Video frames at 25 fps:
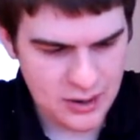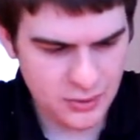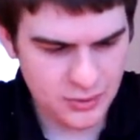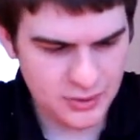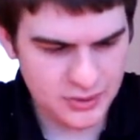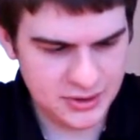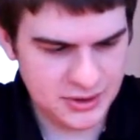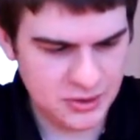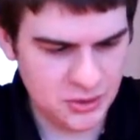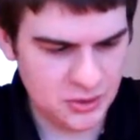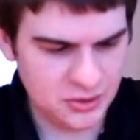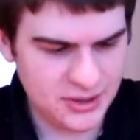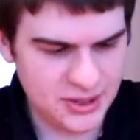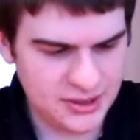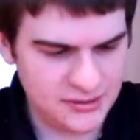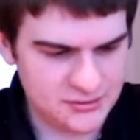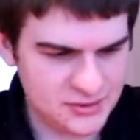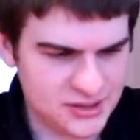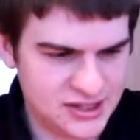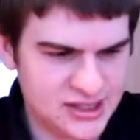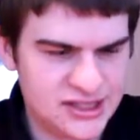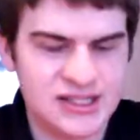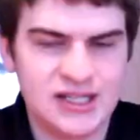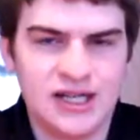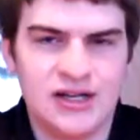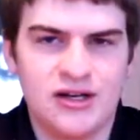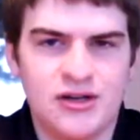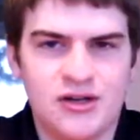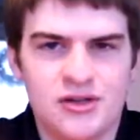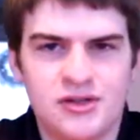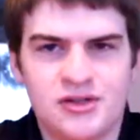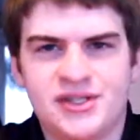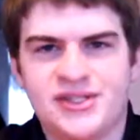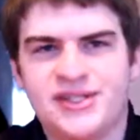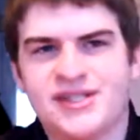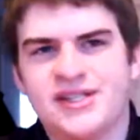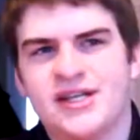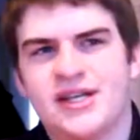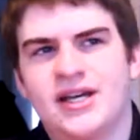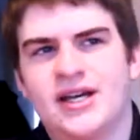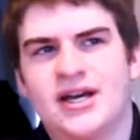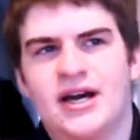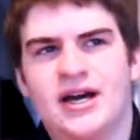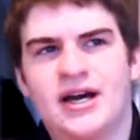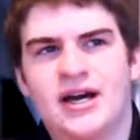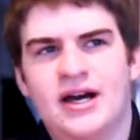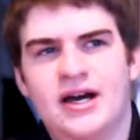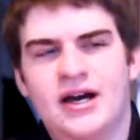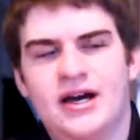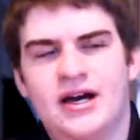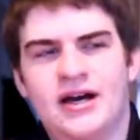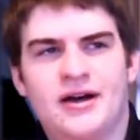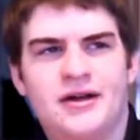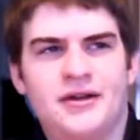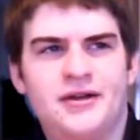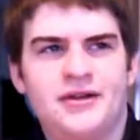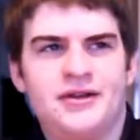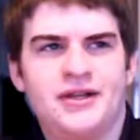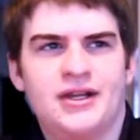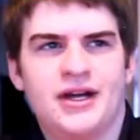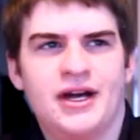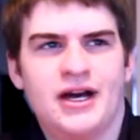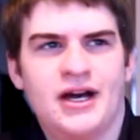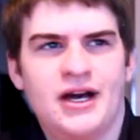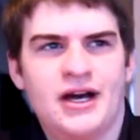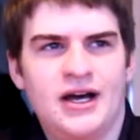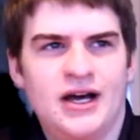I would go downstairs and